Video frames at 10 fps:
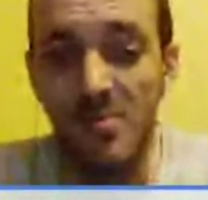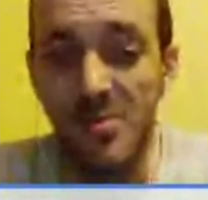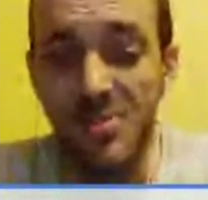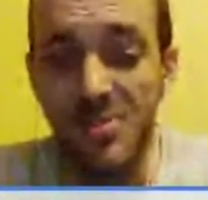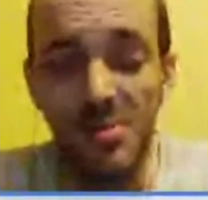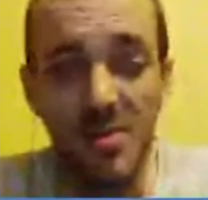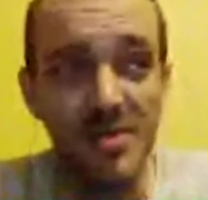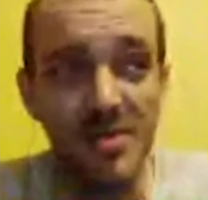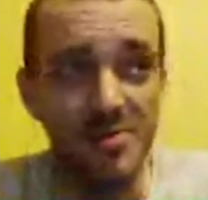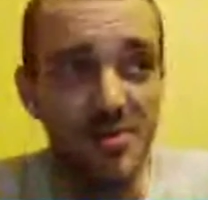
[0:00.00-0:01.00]
Once you
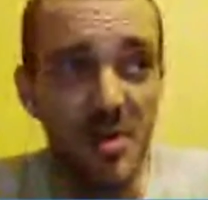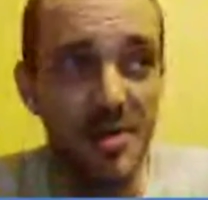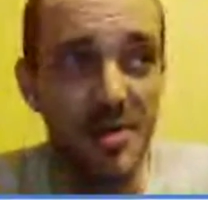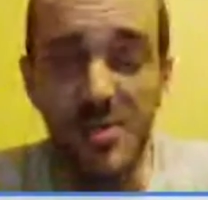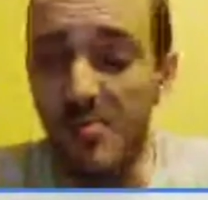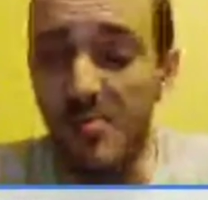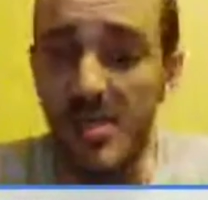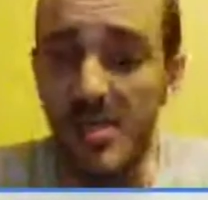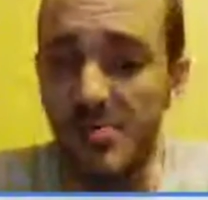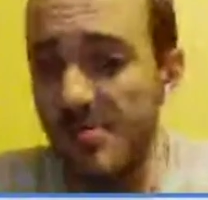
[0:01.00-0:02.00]
guys are done, you see a
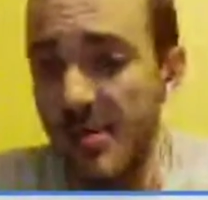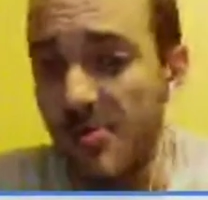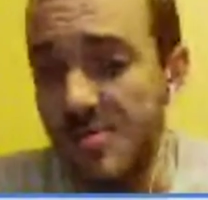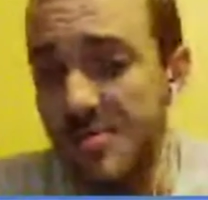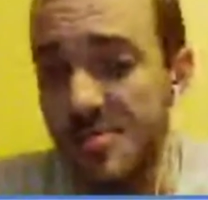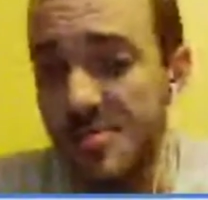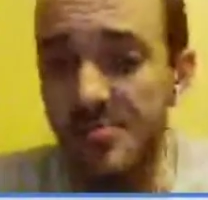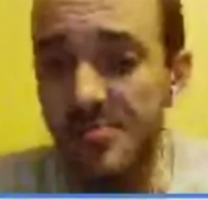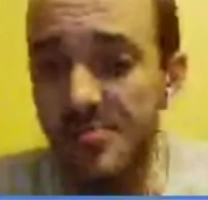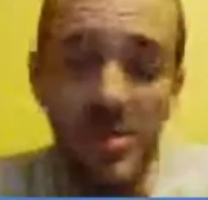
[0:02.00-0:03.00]
place for the various
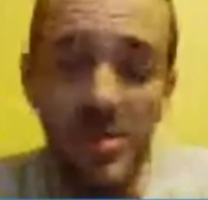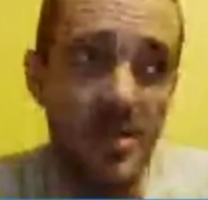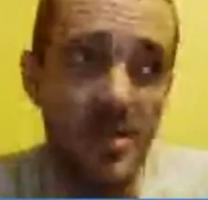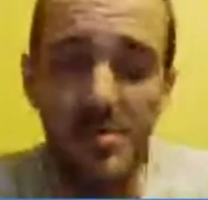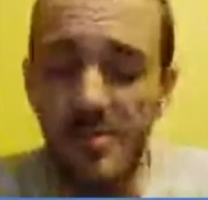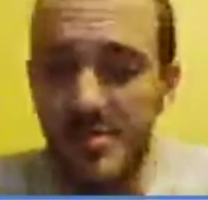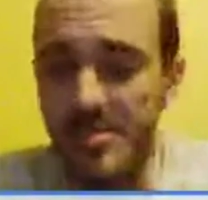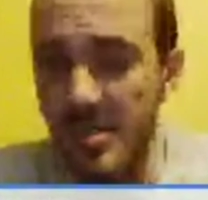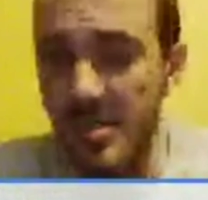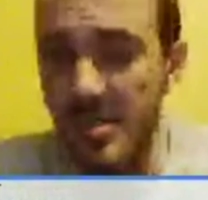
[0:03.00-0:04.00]
dishes and whatnot set
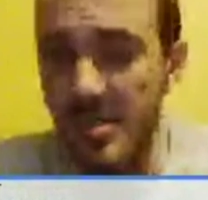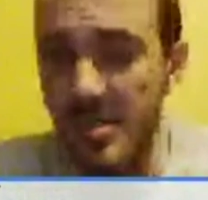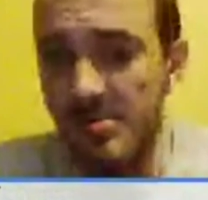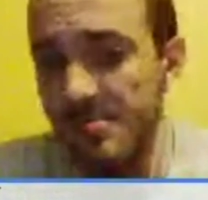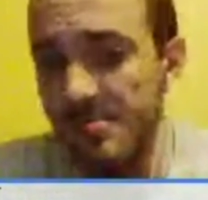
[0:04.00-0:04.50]
off to the side.